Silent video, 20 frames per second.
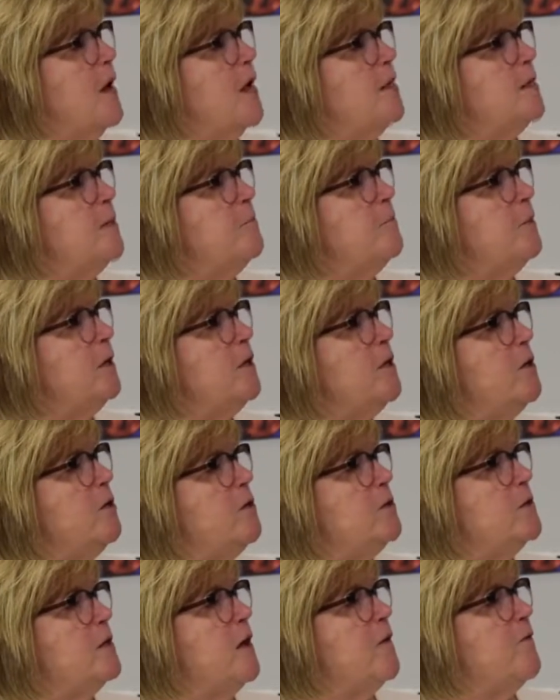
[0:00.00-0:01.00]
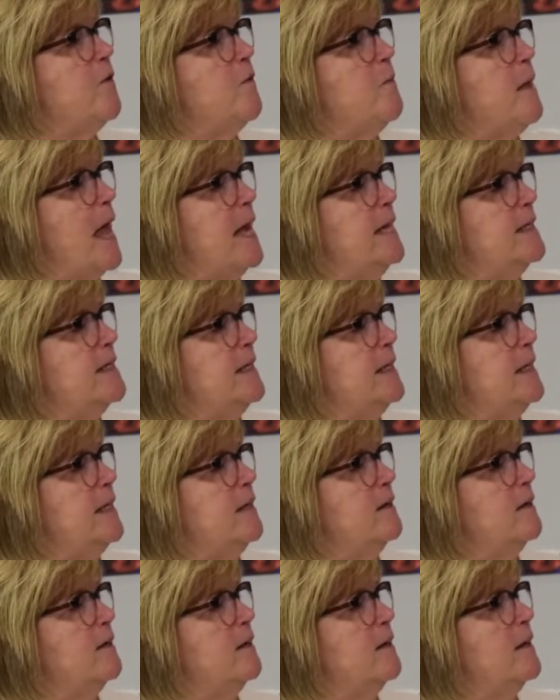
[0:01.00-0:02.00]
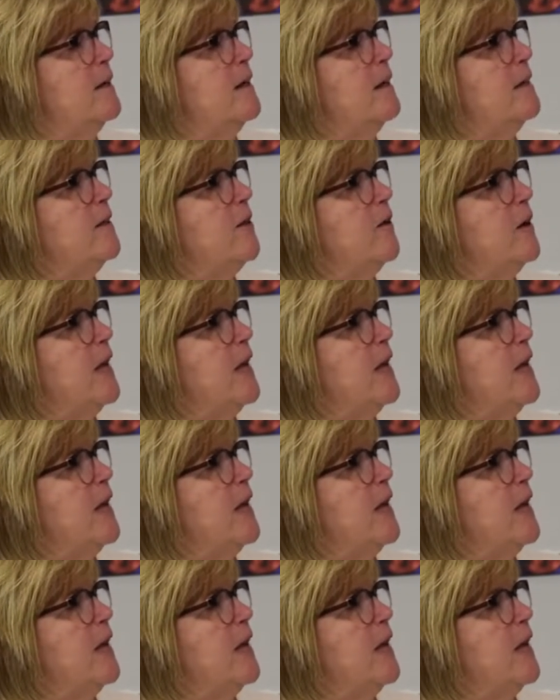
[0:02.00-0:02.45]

The Blues are from Haiti. Their